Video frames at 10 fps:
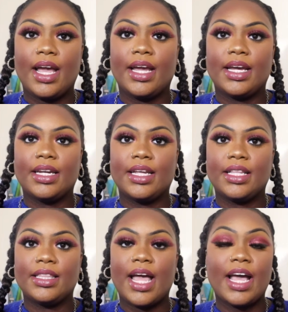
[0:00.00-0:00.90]

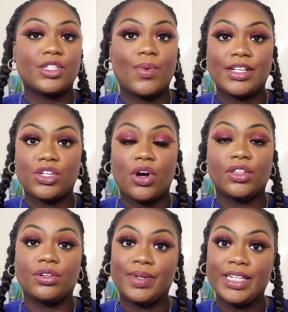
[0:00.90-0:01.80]
And that is why it's
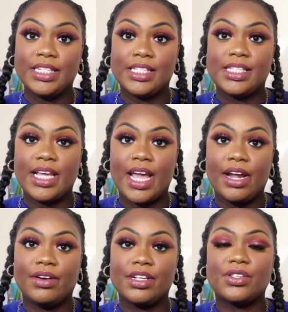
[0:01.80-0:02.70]
called the Regency
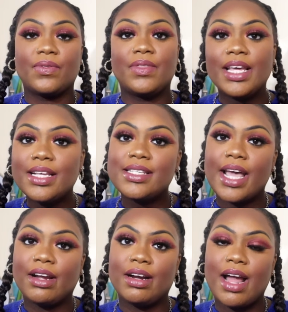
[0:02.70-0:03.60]
era. So this
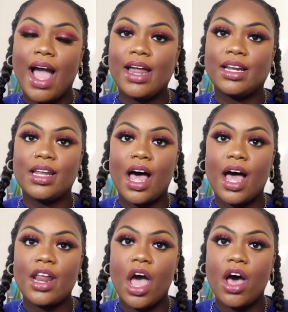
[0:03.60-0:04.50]
era had a
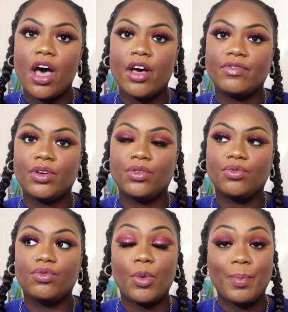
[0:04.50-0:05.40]
lot of
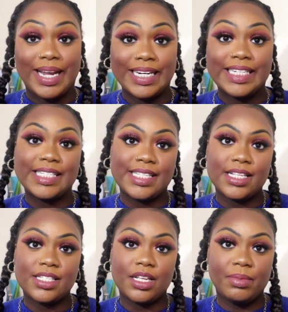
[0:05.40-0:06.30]

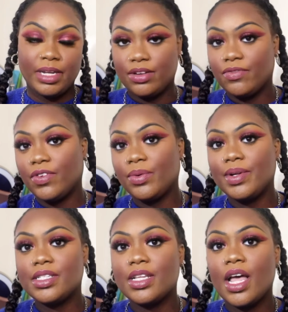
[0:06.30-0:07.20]
romanticism
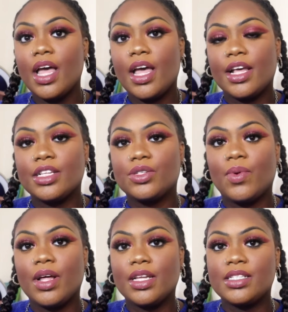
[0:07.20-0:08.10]
influence, as
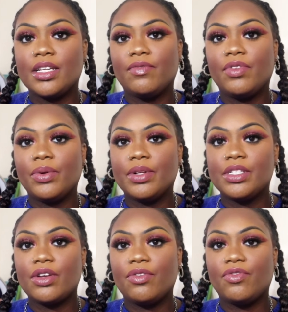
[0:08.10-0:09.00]
well as
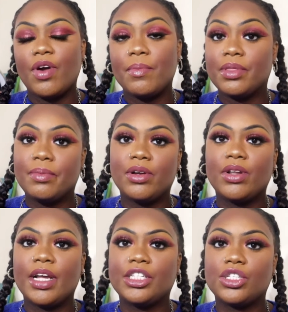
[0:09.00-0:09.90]
influence from the
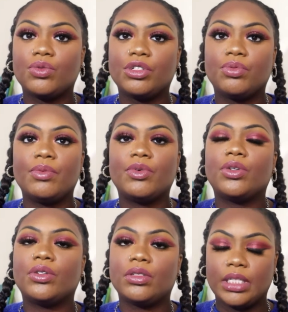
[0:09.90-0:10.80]
Middle Ages, which we
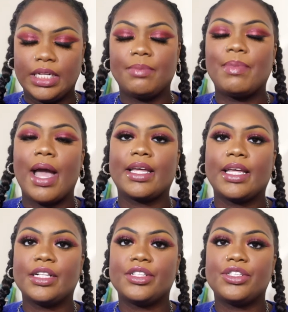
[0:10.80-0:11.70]
will get
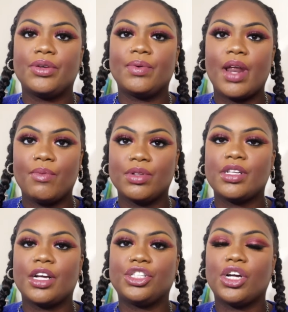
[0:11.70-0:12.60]
back into and I will
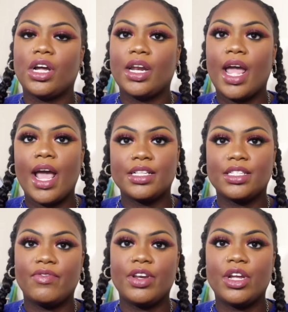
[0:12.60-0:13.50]
touch on
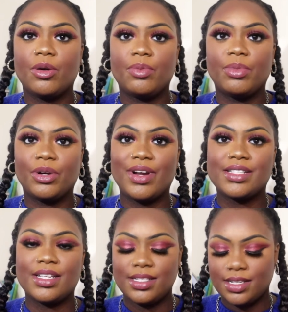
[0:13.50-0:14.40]
as the video
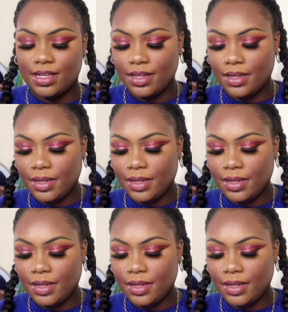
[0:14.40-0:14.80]
progresses.